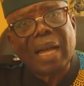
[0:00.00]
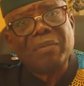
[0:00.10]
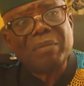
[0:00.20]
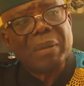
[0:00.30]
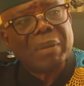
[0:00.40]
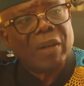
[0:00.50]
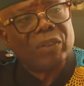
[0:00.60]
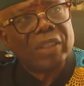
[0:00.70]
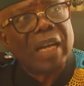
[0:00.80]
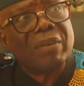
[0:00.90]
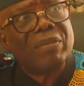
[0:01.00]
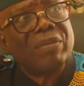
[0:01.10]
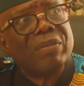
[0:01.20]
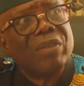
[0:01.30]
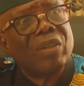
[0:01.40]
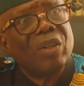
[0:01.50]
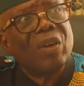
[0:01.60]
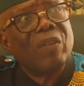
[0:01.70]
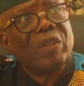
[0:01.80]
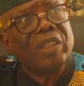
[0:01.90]
members of staff
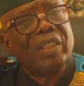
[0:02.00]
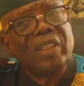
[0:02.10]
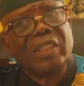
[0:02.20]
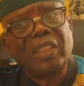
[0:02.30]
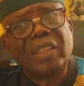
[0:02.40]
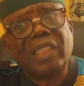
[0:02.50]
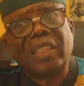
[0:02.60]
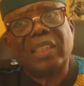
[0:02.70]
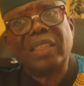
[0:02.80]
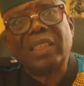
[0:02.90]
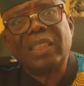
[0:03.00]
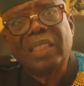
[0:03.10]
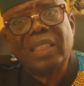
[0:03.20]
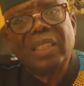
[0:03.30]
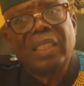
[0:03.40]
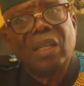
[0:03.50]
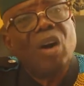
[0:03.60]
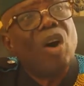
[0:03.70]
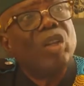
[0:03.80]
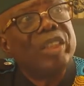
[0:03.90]
of this state
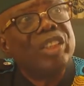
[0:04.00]
on the